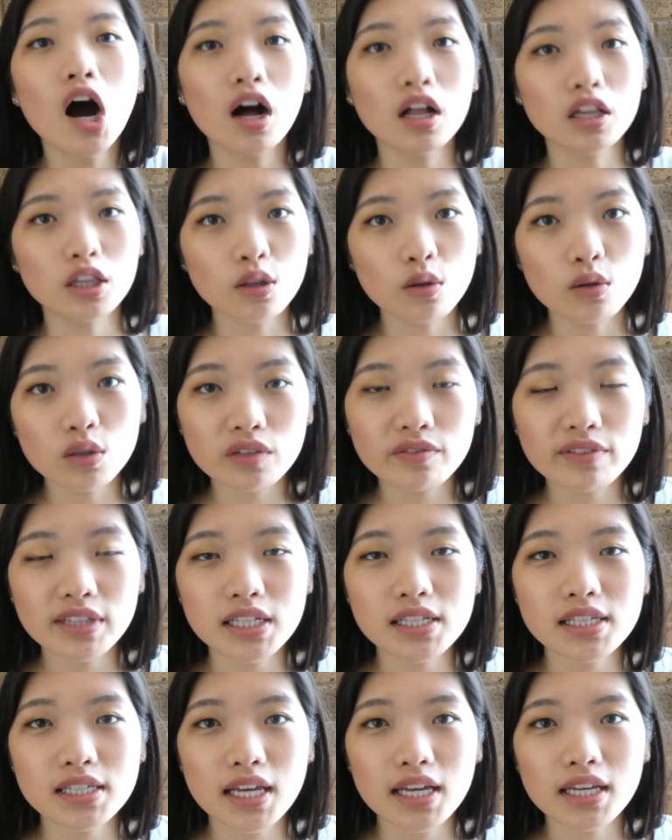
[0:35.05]
A lot of
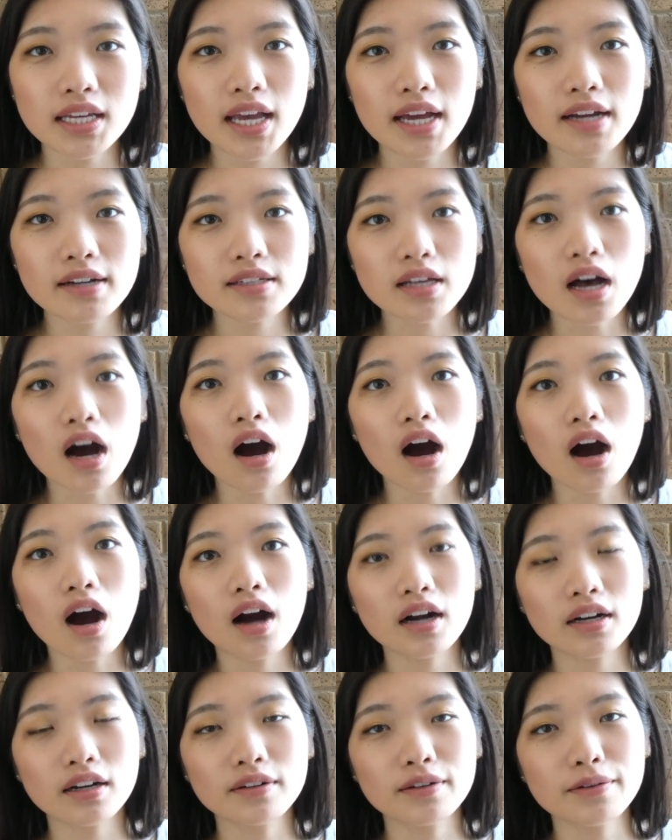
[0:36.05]
these skincares
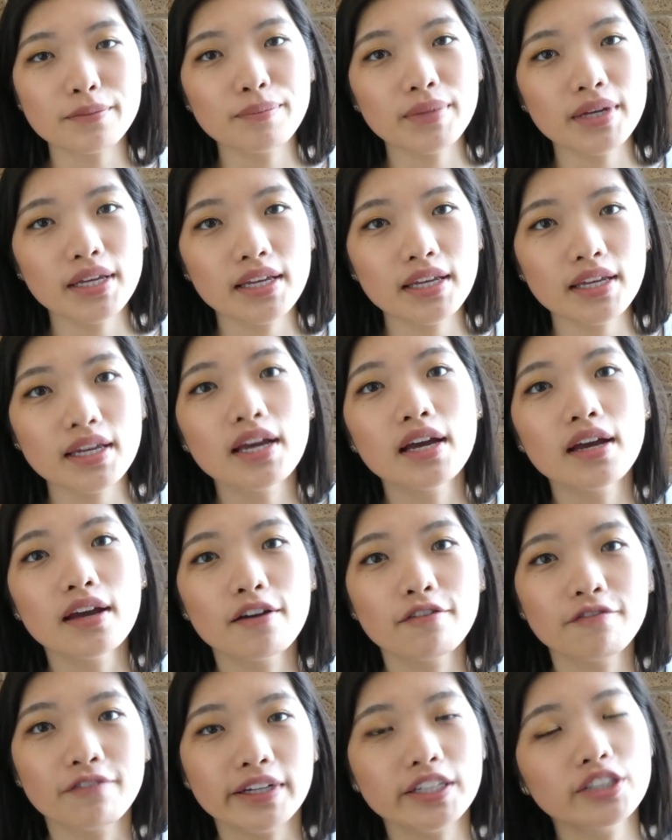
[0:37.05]
are gonna be
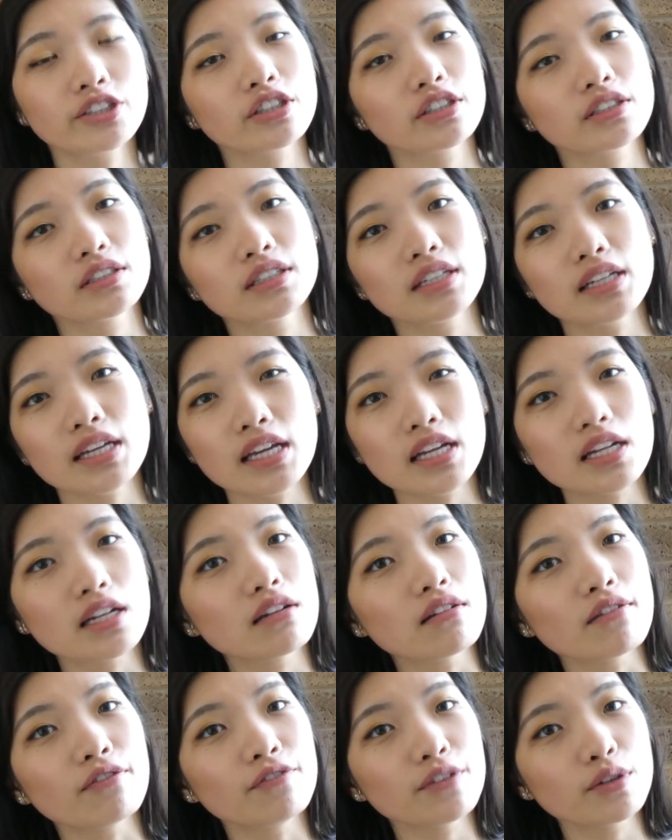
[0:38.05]
featured in
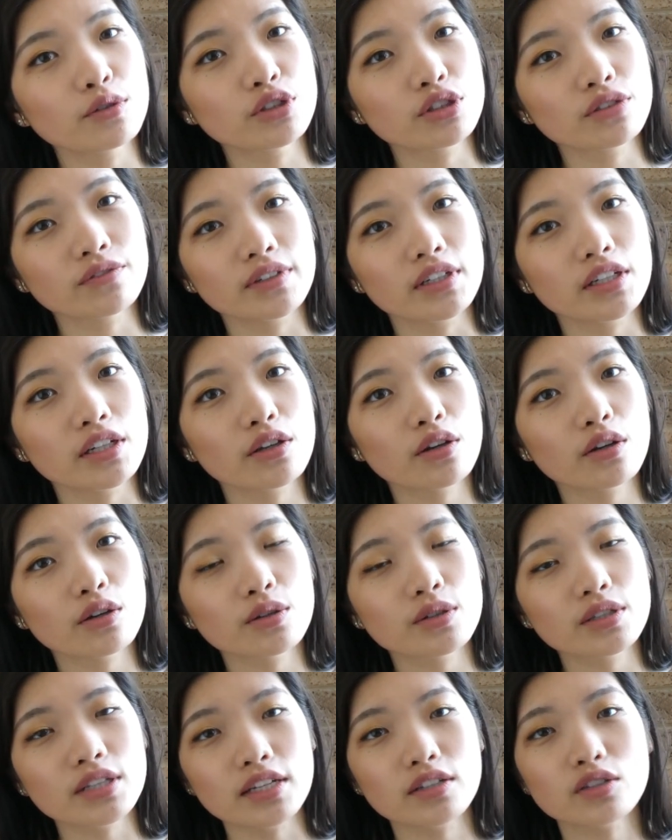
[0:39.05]
the future
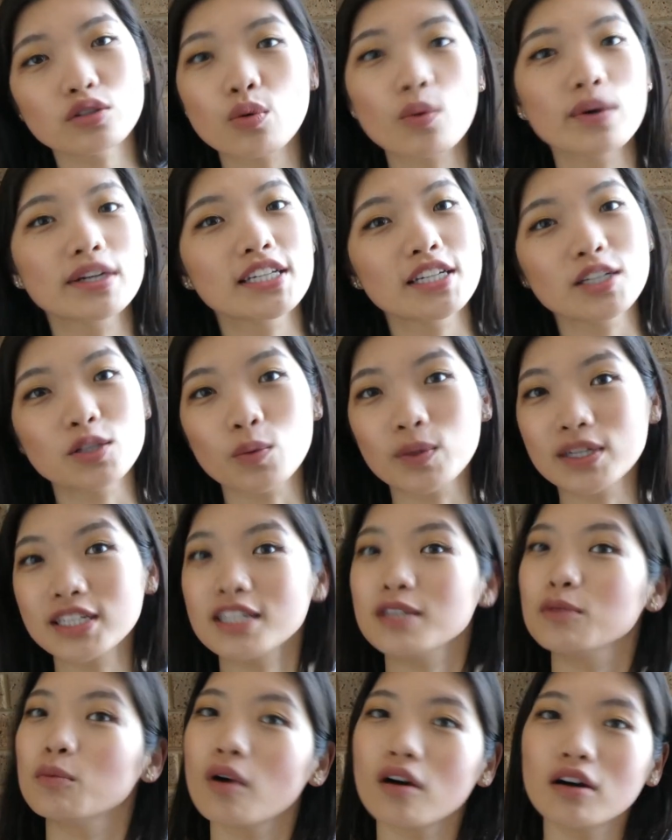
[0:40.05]
videos in
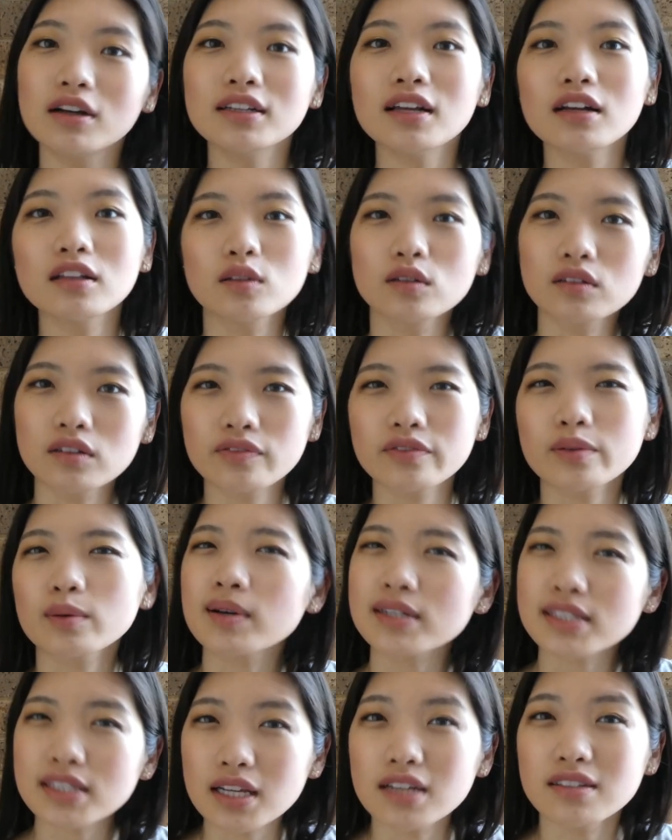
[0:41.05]
2021. A lot of them
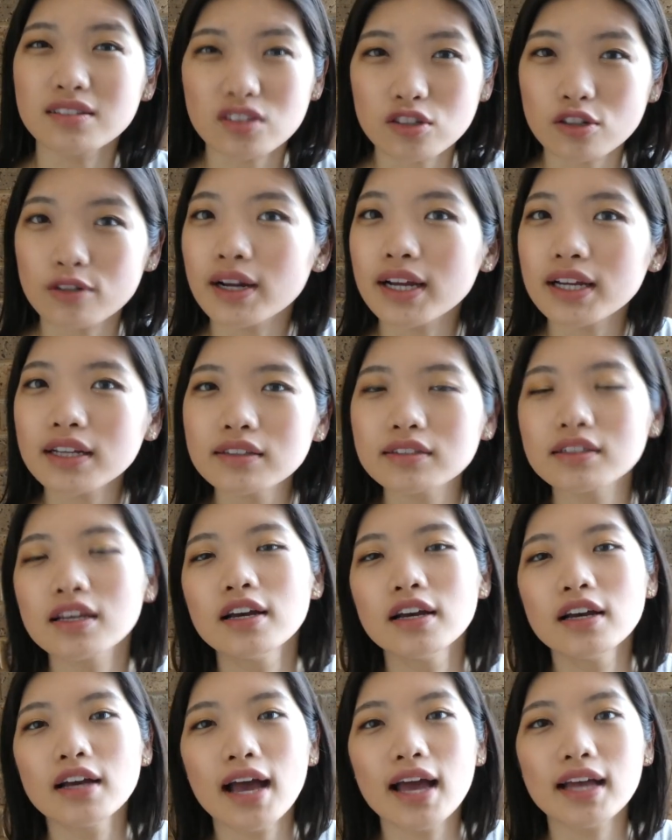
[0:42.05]
are sunscreens
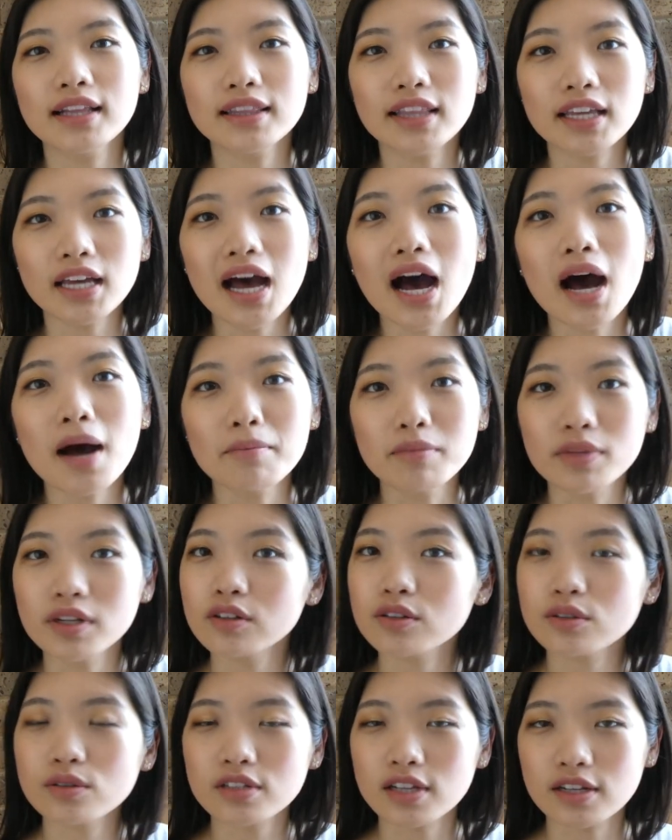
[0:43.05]
and there are
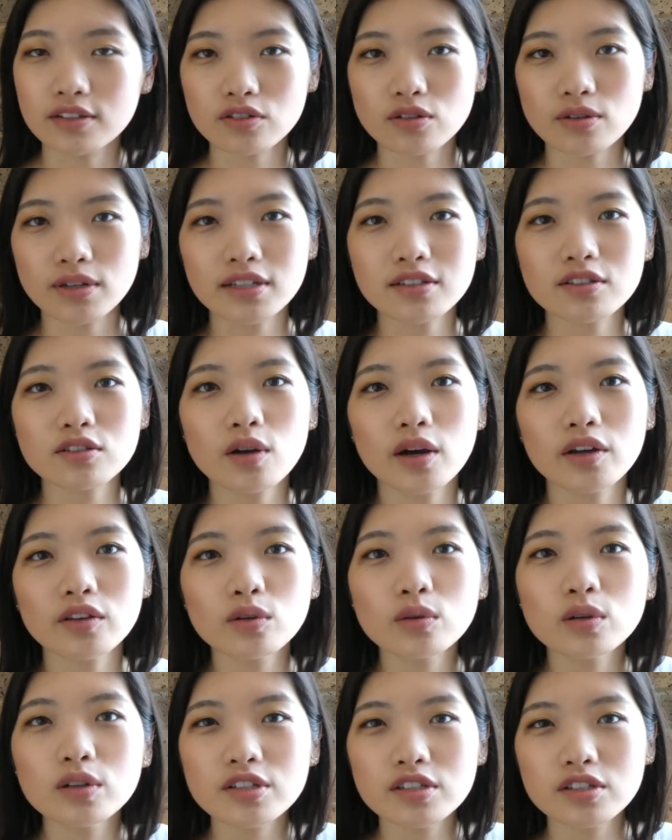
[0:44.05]
mineral sunscreens. So I
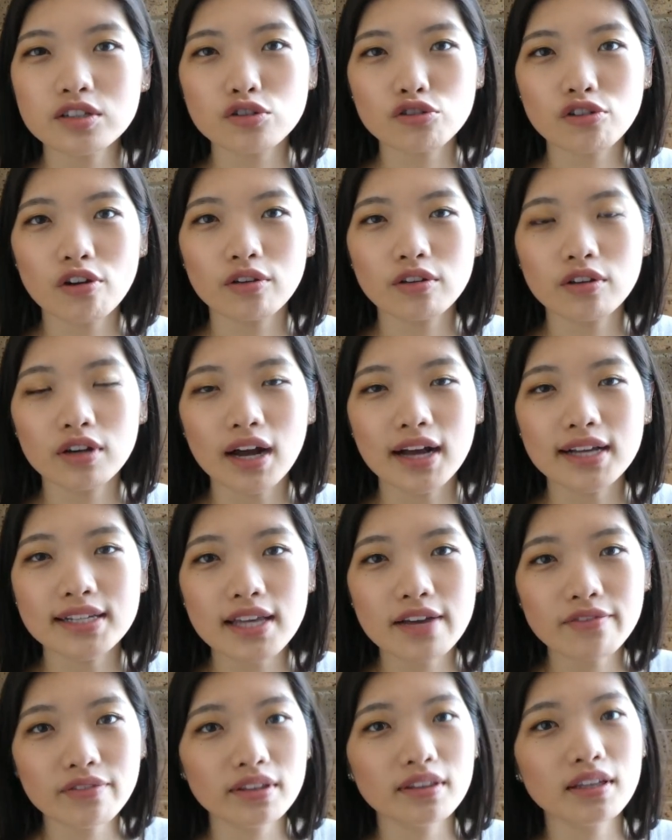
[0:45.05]
thought I'd just show you guys
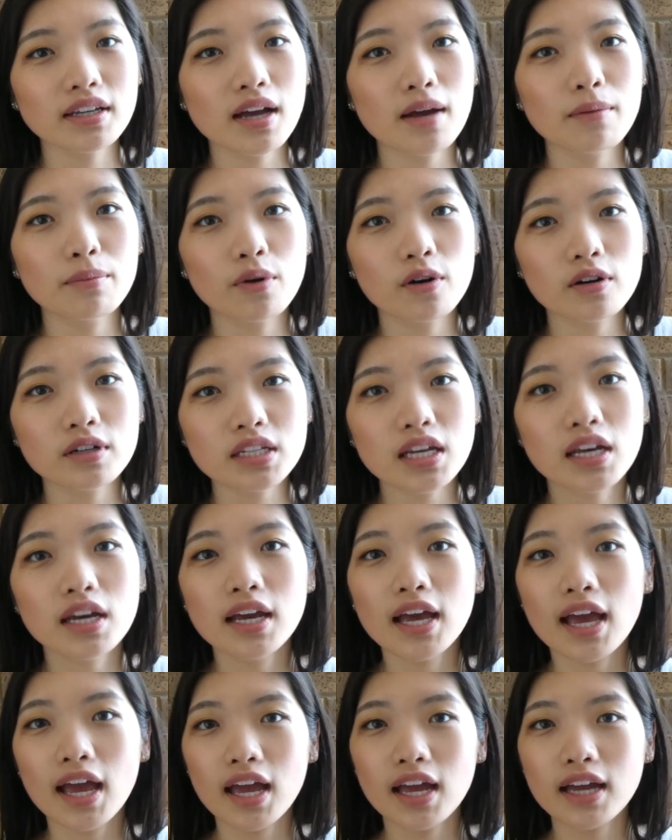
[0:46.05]
everything I bought
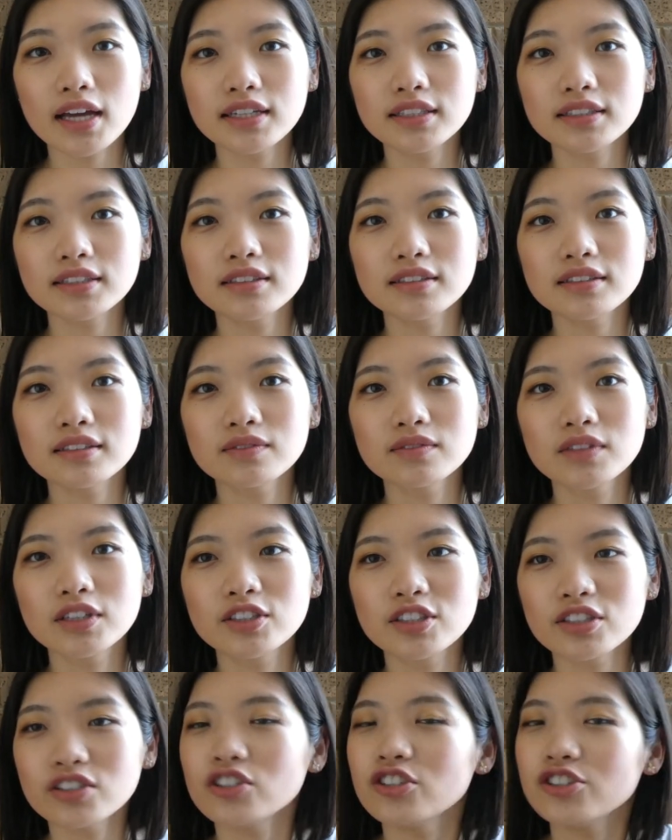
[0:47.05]
and
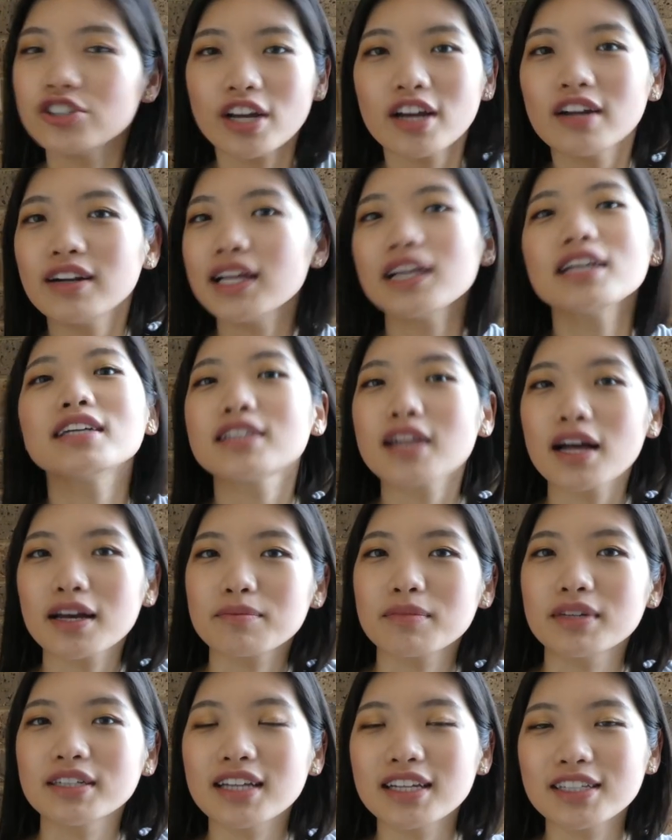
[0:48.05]
just share the
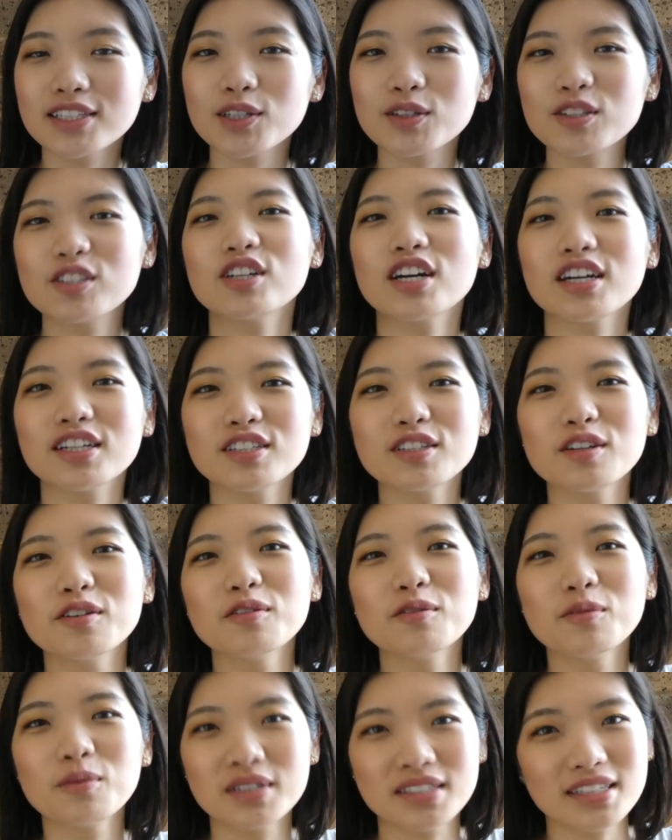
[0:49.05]
excitement, and so you guys
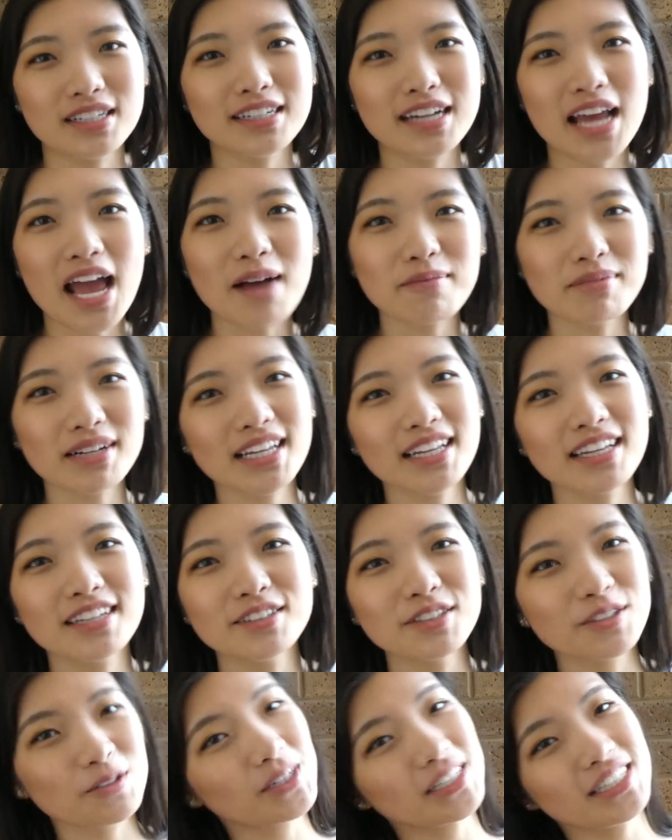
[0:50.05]
know what's gonna happen
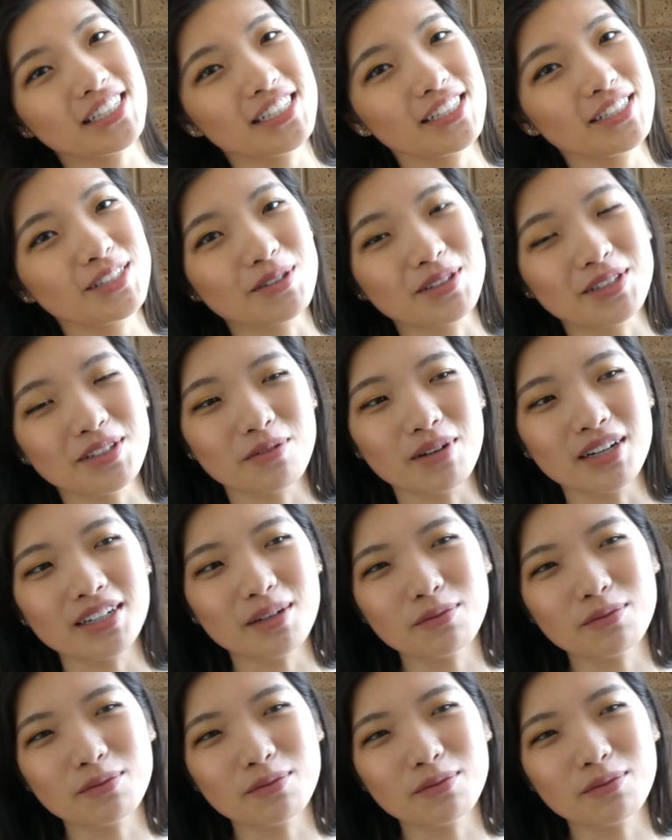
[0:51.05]
in 2021.